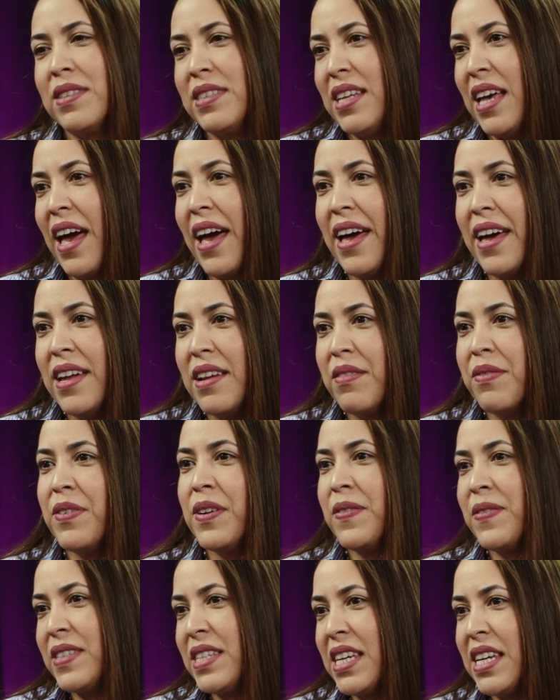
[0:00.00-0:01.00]
10,
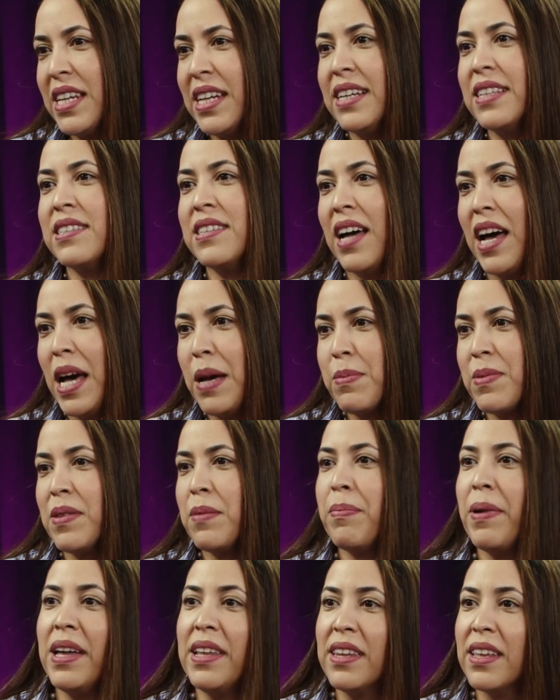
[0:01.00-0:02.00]
15 at times,
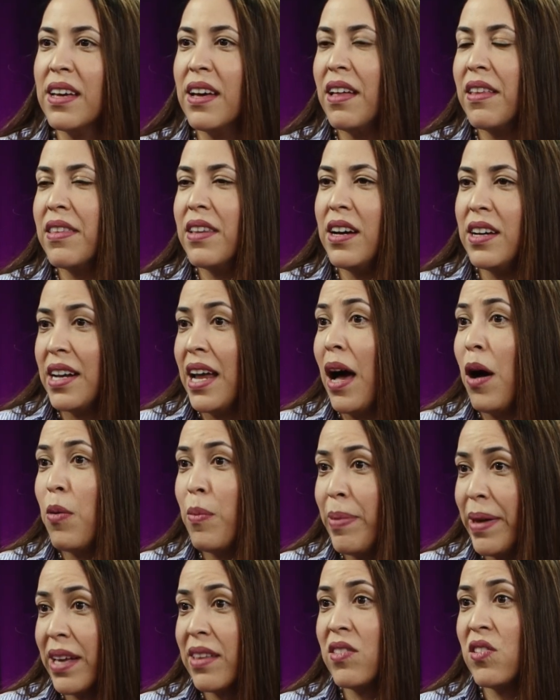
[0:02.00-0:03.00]
depending on how
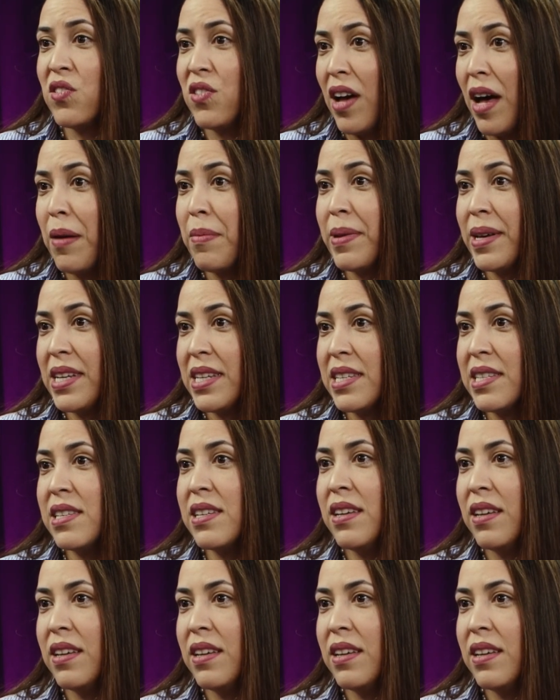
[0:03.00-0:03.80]
big the job is.